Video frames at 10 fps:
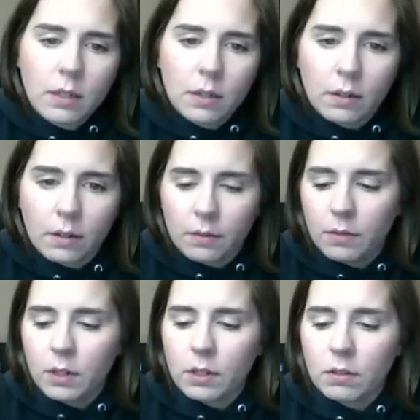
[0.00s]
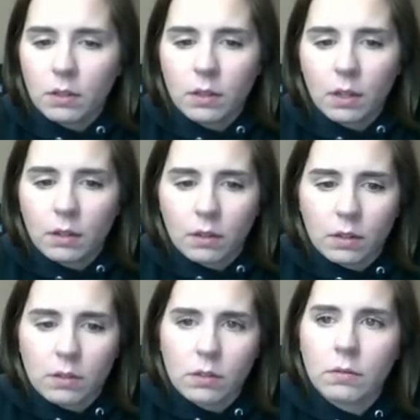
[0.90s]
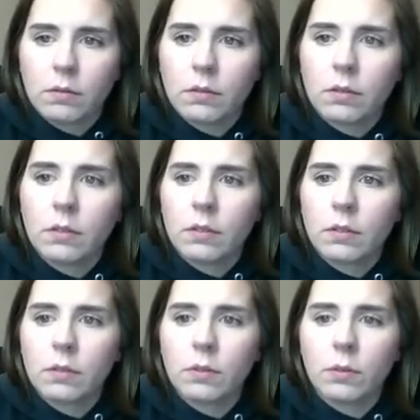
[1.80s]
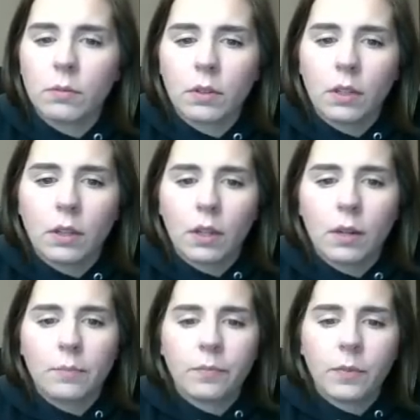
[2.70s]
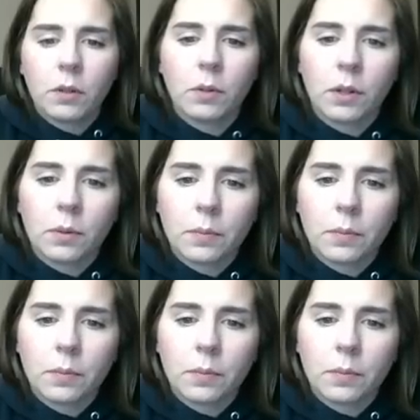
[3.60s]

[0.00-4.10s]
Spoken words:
All right, we can delete that line too, so we don't really need that. There we go.